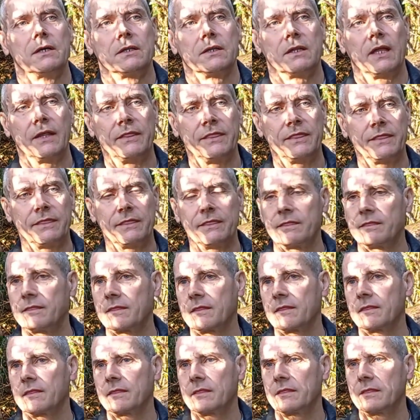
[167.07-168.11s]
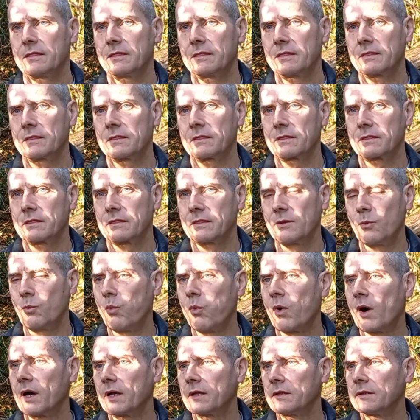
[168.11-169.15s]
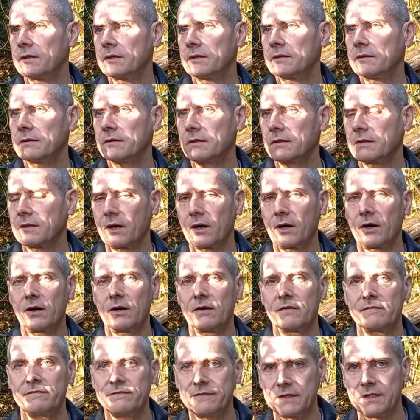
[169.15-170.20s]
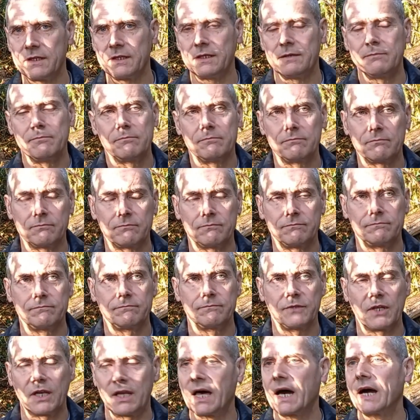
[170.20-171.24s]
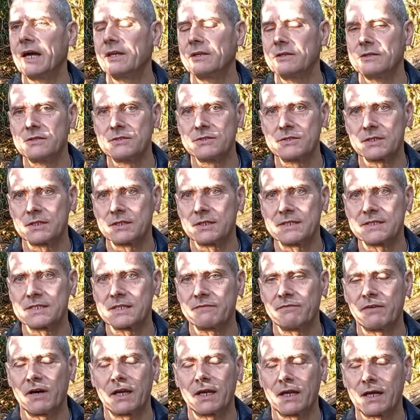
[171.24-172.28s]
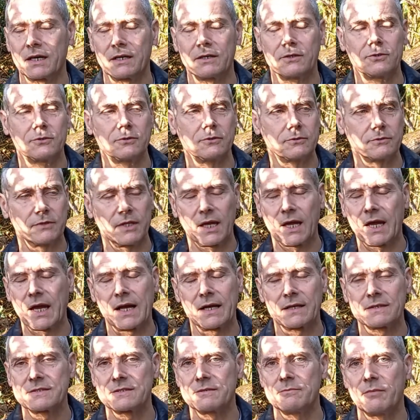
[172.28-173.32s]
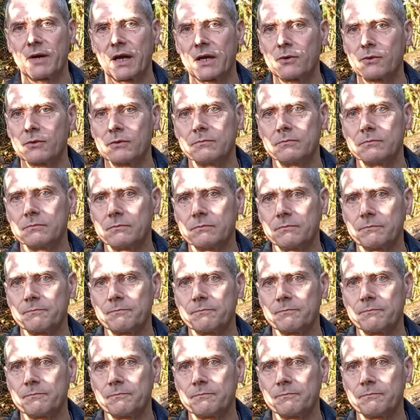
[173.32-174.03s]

than the one of the lions in the savannah or the cats in my home.